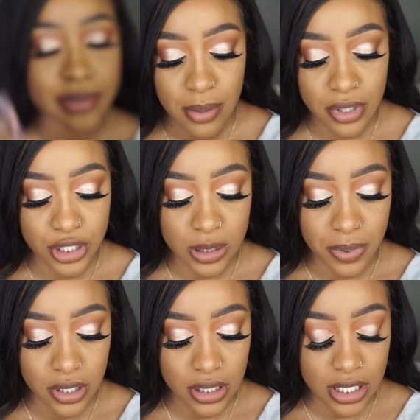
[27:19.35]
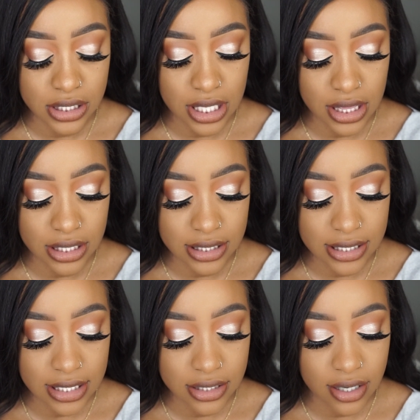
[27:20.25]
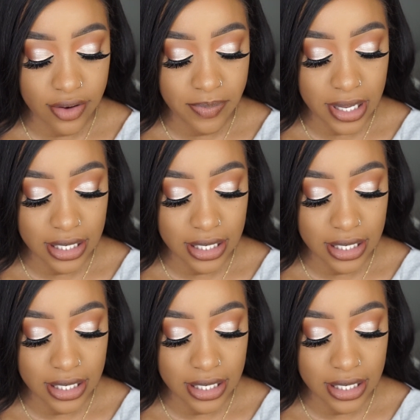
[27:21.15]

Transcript: and I'm gonna just put this in the center of my